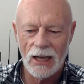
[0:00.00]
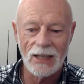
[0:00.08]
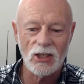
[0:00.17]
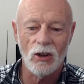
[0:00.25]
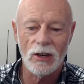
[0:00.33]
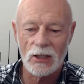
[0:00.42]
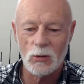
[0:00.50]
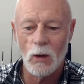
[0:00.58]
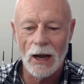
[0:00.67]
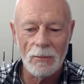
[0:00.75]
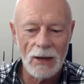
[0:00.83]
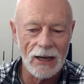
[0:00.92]
It's on its
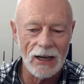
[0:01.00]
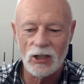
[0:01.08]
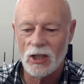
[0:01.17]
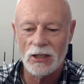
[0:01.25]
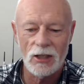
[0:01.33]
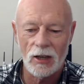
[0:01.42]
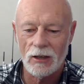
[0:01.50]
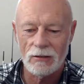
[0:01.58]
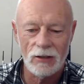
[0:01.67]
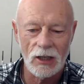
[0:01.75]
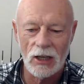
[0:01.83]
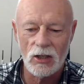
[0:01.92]
way, mate. It's just the
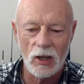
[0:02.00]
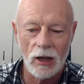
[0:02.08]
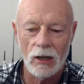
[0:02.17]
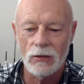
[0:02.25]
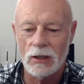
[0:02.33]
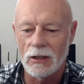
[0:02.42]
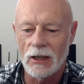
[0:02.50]
COVID.